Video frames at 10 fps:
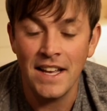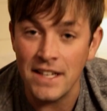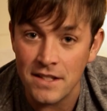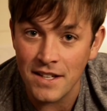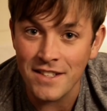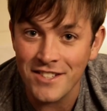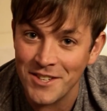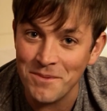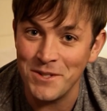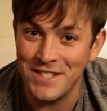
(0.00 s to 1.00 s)
he's such a
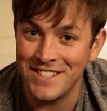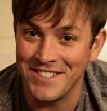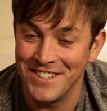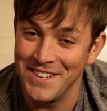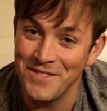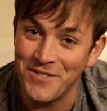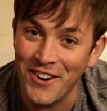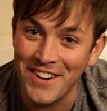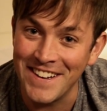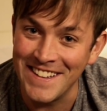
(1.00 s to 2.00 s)
good musician that he
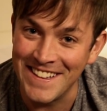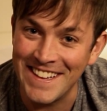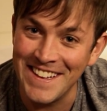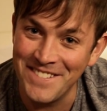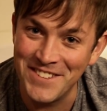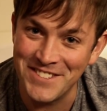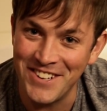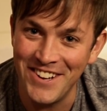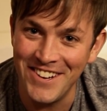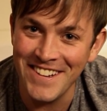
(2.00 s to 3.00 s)
farted in the key of the
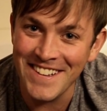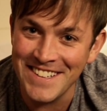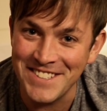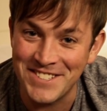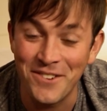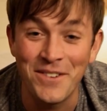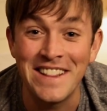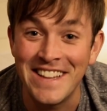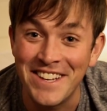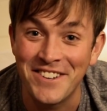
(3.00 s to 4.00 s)
song. And so we
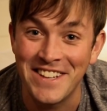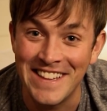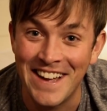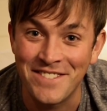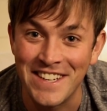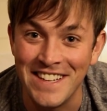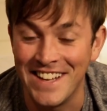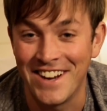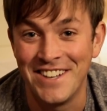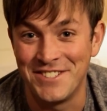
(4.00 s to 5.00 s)
literally left it in
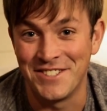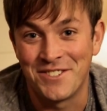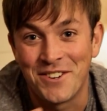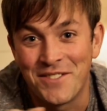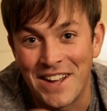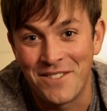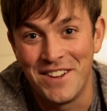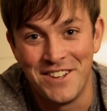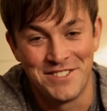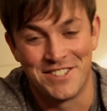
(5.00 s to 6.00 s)
there. It's just sort of like
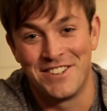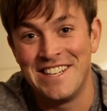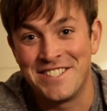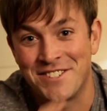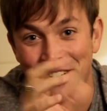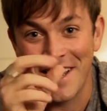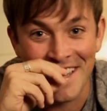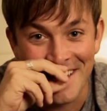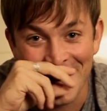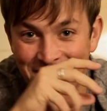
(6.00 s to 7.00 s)
one of those little Easter
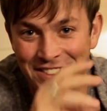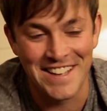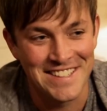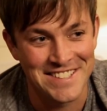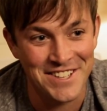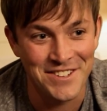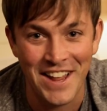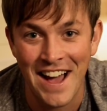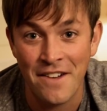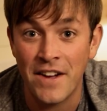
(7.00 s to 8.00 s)
egg, things that you
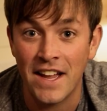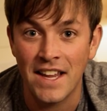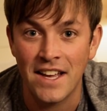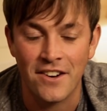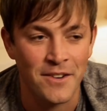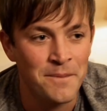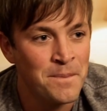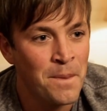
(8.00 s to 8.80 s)
laugh at later.